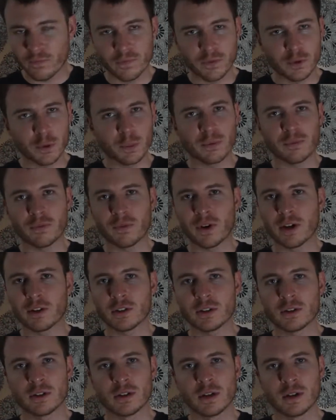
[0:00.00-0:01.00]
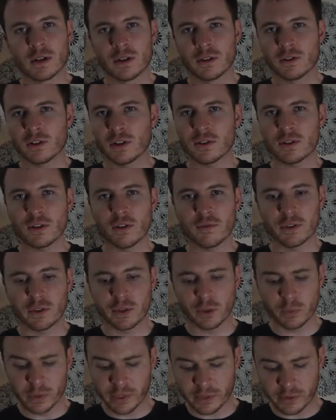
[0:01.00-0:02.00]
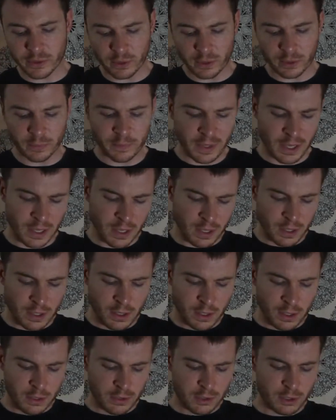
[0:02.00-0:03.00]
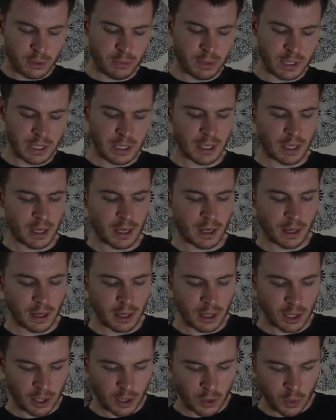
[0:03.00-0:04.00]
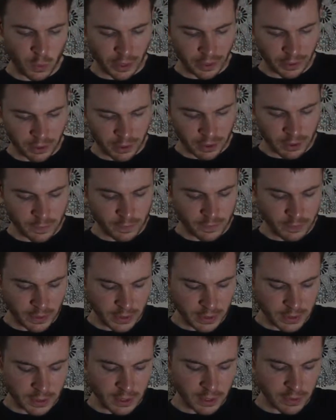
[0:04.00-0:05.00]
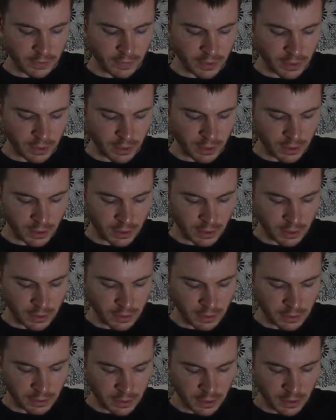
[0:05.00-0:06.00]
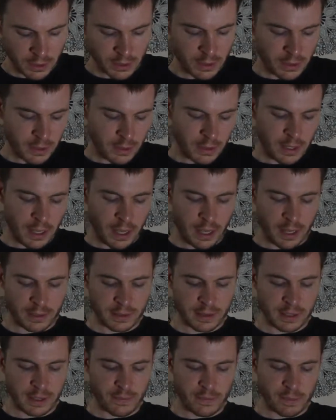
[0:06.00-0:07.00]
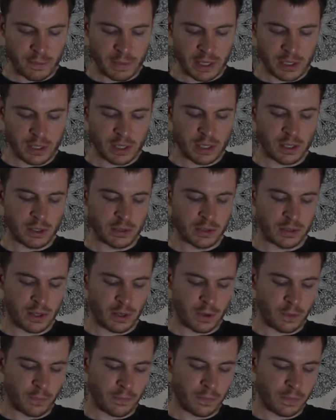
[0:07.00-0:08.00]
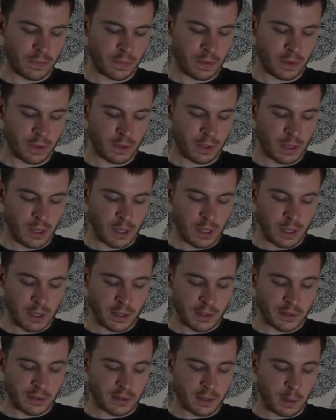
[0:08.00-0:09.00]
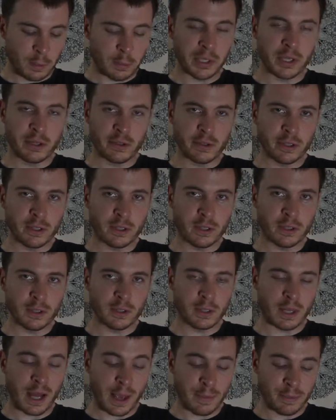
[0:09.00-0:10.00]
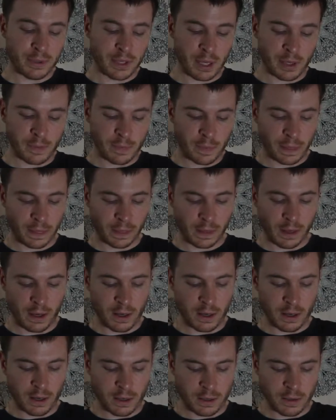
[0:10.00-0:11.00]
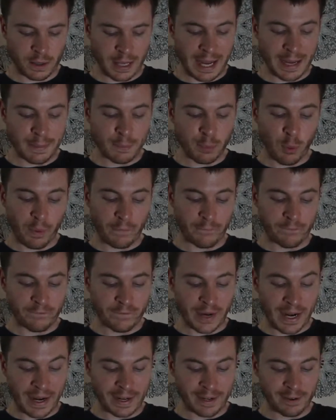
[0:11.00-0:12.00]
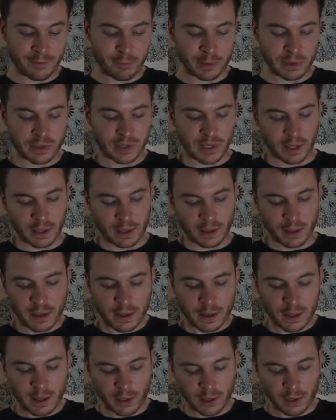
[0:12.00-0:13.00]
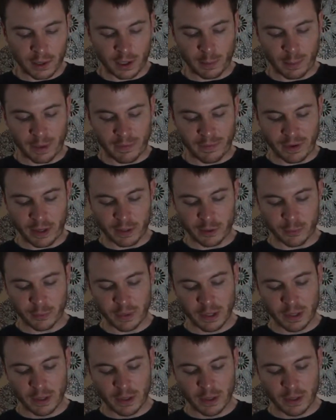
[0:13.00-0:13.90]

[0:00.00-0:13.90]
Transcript: Super fresh, just over 2 weeks old. Should be quite good. Let's see if it has any information here. So this is an Imperial IPA, 8.5% alcohol by volume.